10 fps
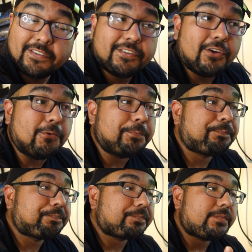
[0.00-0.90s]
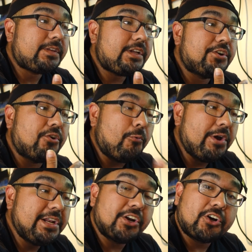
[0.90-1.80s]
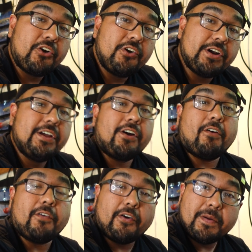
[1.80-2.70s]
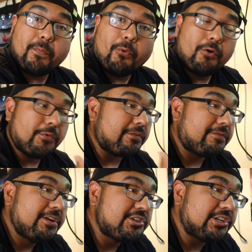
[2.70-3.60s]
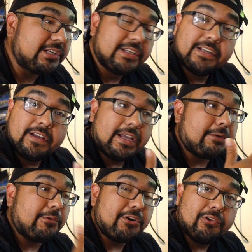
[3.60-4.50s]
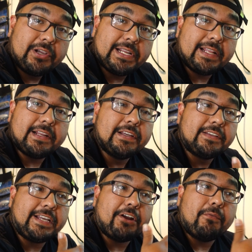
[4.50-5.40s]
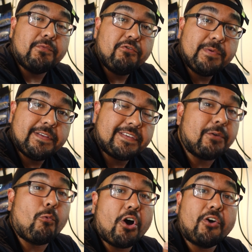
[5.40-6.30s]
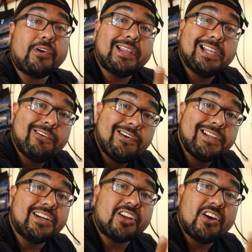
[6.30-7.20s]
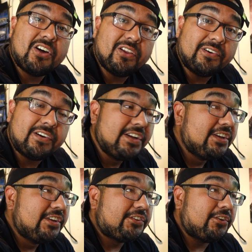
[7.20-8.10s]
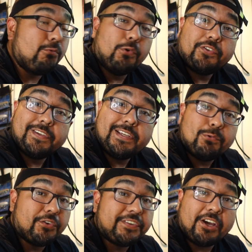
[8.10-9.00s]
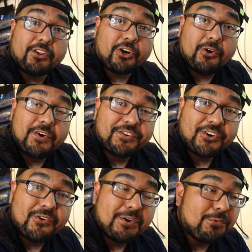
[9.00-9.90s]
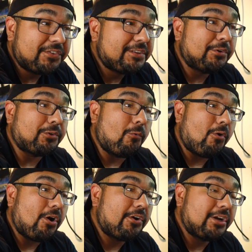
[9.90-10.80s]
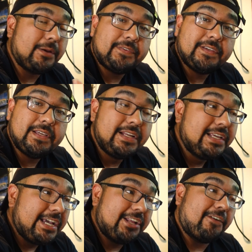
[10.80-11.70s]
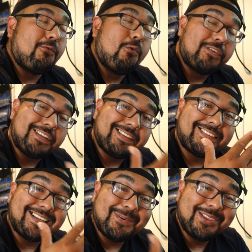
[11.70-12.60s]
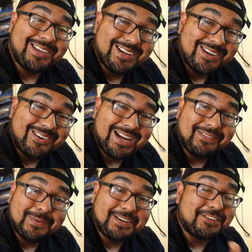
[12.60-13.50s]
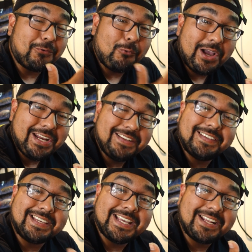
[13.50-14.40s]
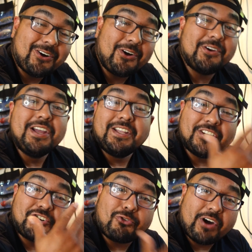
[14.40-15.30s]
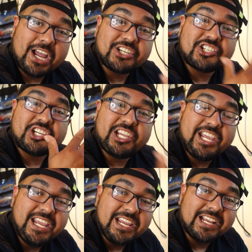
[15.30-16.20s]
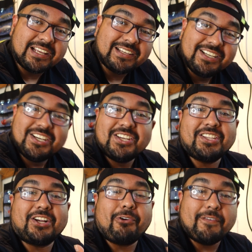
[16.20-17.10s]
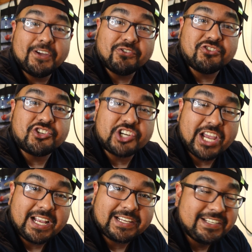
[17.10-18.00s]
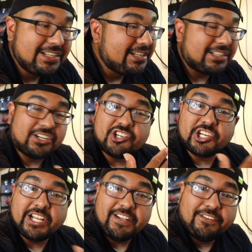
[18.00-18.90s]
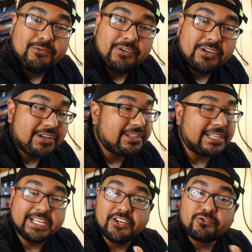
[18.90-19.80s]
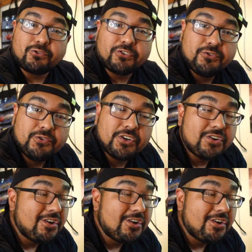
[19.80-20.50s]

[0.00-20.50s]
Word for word: So the wind and the current are very important when you're fishing and when you're looking at tidal movements and water clarity and color. So we'll see. We'll see how the currents are going. We'll see what the water comes in. And of course, at this time of the year, everybody's waiting to get on the Trash King, the Cravel Jack, the jetty tuna, the inshore tuna,